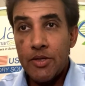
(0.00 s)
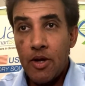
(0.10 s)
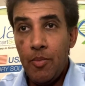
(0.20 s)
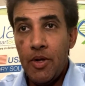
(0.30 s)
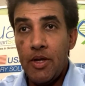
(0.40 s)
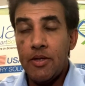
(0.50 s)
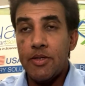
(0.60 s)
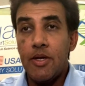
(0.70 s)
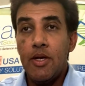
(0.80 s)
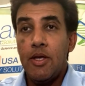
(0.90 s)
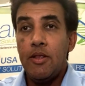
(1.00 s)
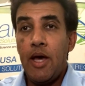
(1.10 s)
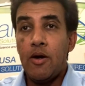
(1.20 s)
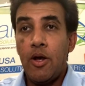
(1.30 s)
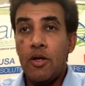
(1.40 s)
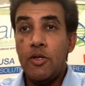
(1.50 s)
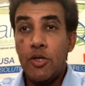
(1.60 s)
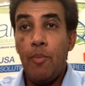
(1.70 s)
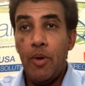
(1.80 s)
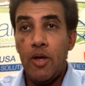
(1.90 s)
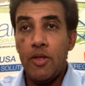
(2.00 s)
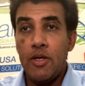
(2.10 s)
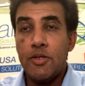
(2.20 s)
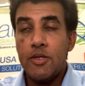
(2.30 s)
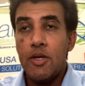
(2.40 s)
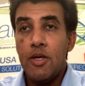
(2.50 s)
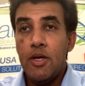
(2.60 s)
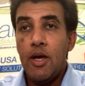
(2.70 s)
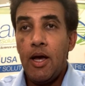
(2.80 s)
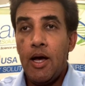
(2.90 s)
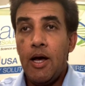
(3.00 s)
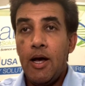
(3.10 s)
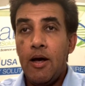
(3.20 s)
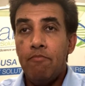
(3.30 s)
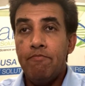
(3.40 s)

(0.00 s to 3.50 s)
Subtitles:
companies that are going to jump on this, as